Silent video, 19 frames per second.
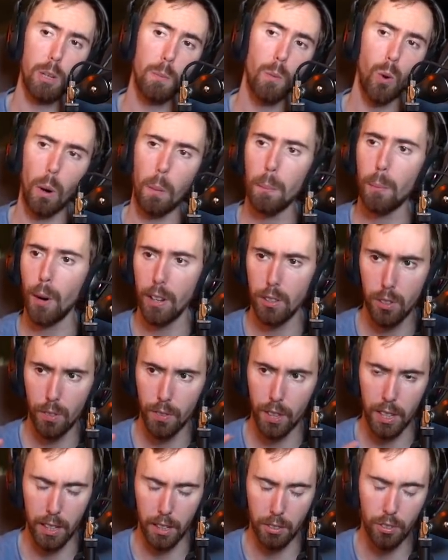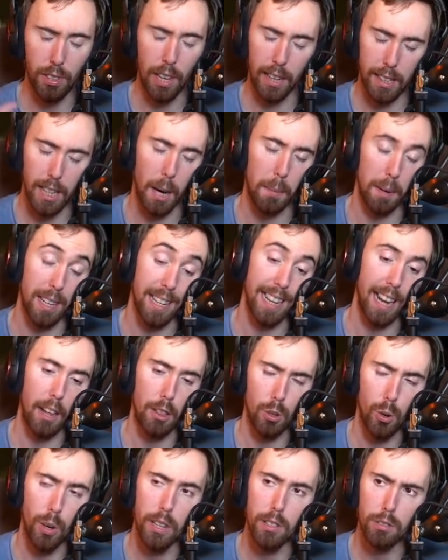more impressive than the set coming
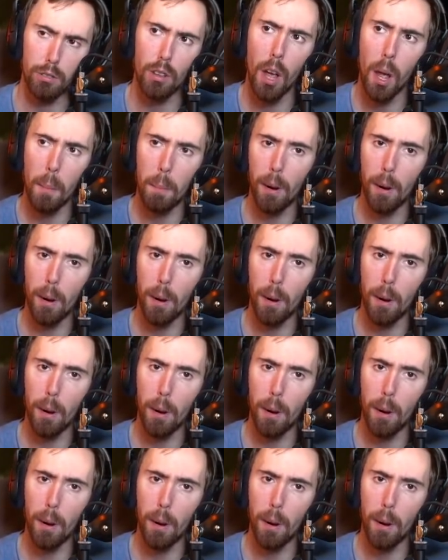together is.